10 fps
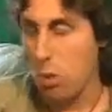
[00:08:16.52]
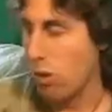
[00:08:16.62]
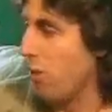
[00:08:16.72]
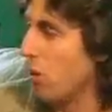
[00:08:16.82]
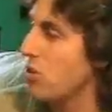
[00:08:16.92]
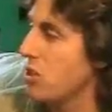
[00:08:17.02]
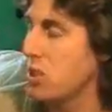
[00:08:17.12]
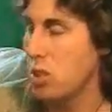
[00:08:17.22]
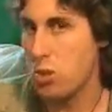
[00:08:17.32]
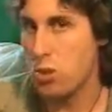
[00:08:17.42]
And you are
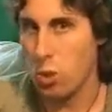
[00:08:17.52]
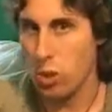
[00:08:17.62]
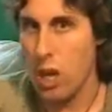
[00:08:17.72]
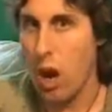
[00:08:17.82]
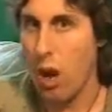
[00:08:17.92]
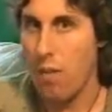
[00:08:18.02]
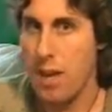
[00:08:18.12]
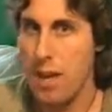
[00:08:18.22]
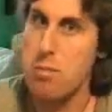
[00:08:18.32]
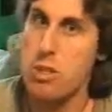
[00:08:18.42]
focusing just solely
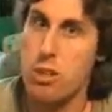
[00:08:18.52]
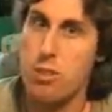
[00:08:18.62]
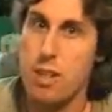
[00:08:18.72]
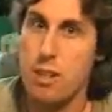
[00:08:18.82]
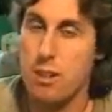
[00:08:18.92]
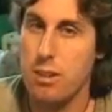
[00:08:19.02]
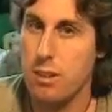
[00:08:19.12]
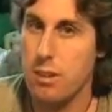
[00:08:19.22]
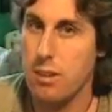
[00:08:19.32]
on the image of it.